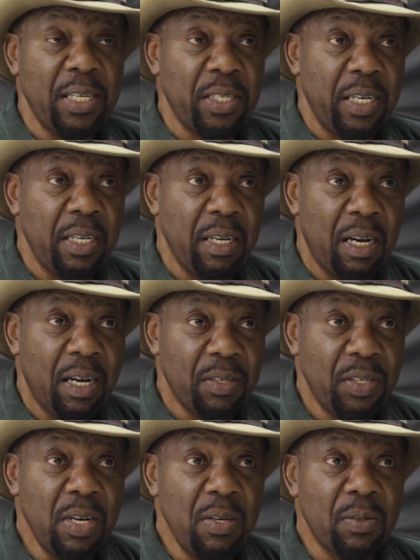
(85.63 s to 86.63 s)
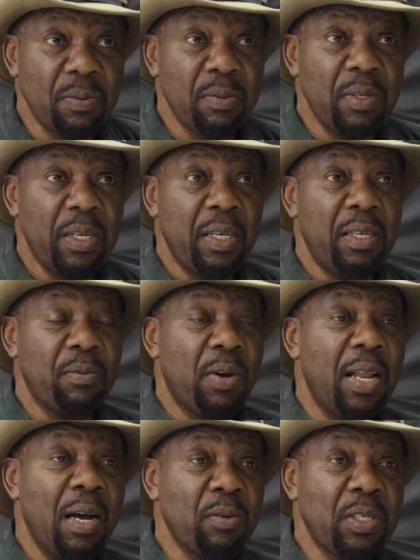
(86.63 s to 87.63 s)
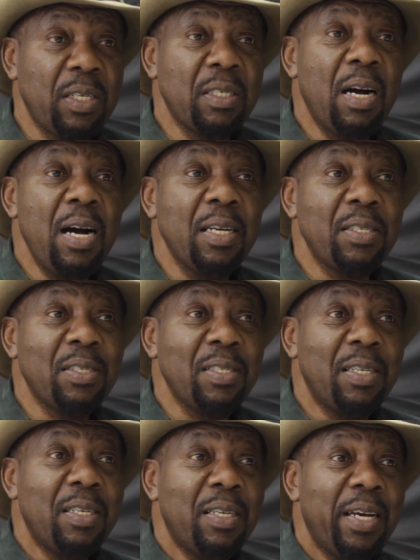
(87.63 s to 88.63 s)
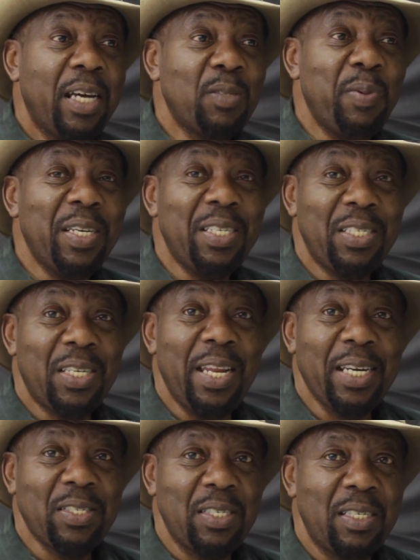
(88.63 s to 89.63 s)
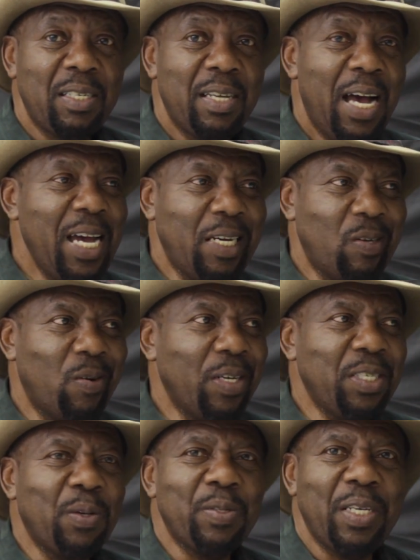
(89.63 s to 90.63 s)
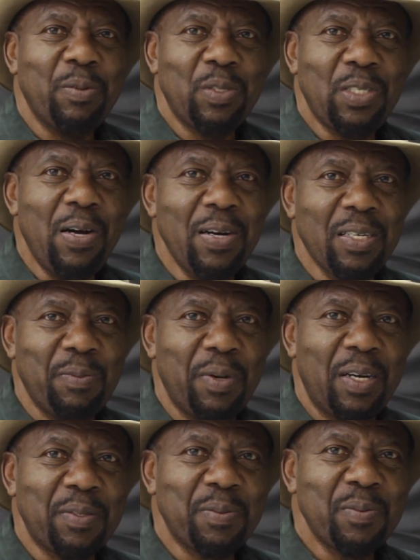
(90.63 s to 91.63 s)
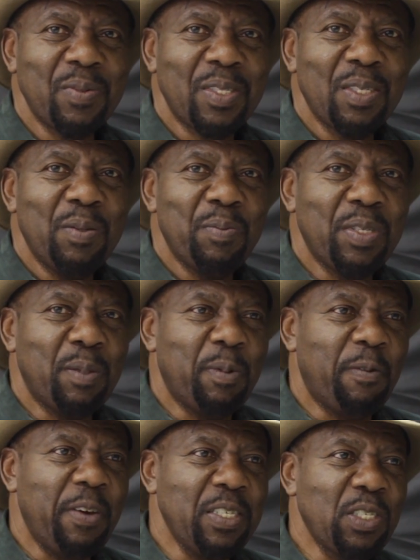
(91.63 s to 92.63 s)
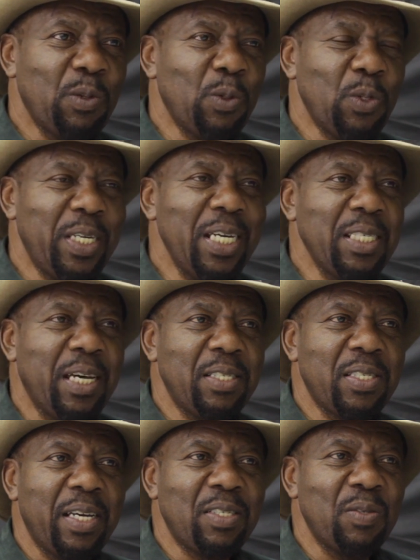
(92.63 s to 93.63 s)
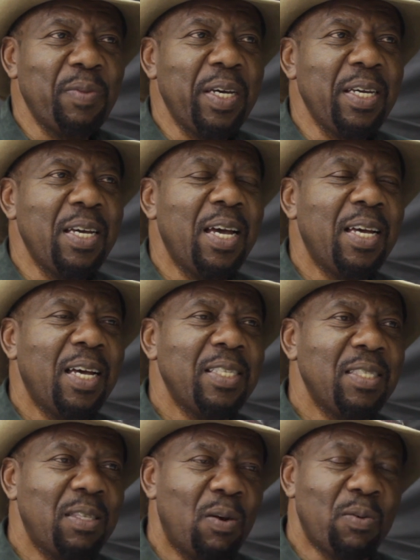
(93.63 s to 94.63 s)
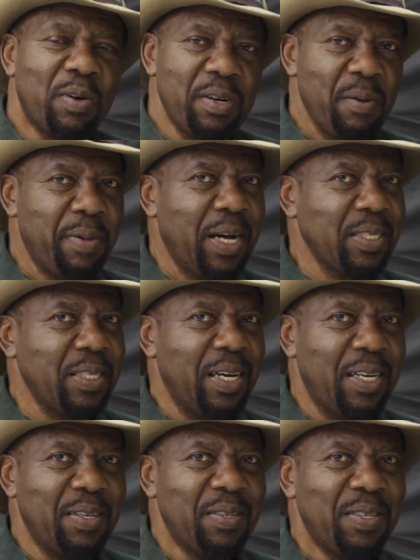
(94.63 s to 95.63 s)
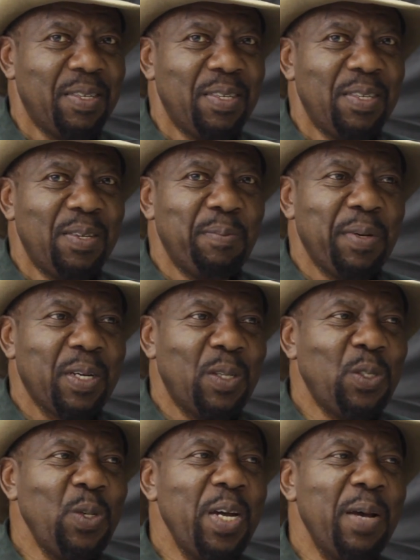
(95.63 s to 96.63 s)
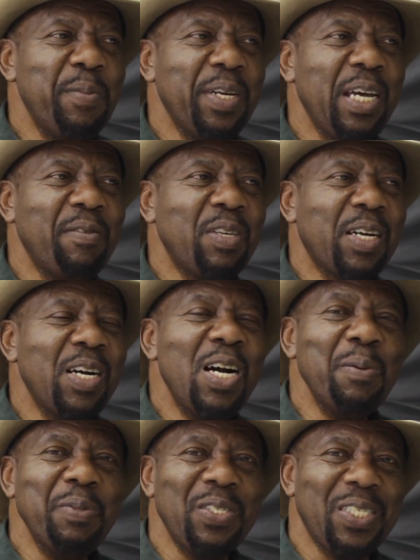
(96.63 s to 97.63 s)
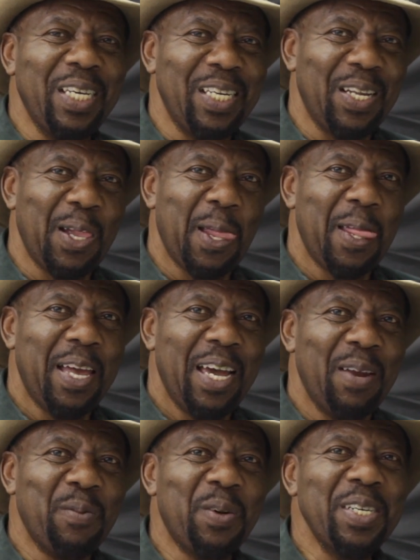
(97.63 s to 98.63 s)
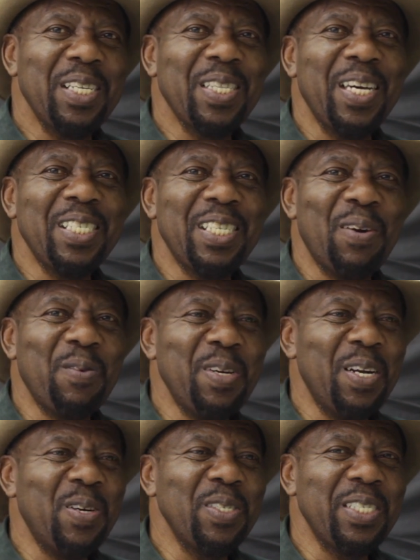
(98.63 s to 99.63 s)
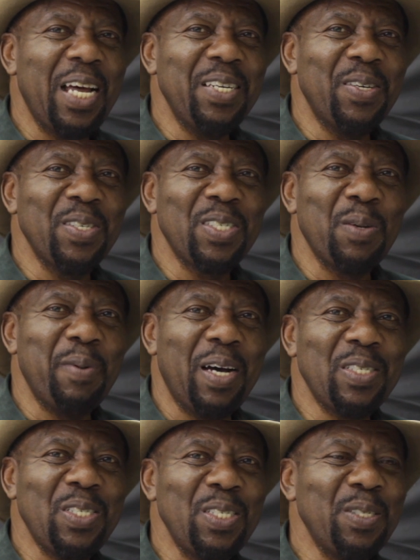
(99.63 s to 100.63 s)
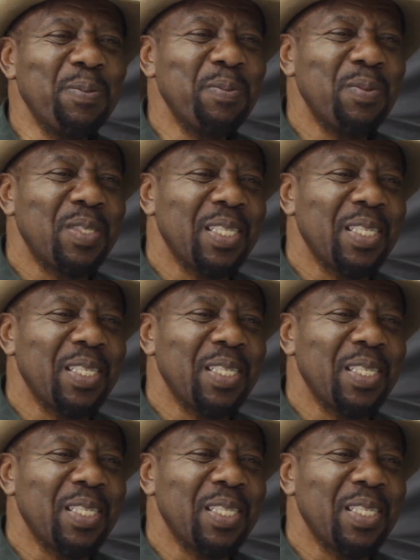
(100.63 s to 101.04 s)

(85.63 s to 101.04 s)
as an adult, and while I was in college, as being dyslexic. I had no idea what they was talking about. But the professor who did that said to me, don't worry about that, because you have been able to compensate. And one of the things that I noticed about you,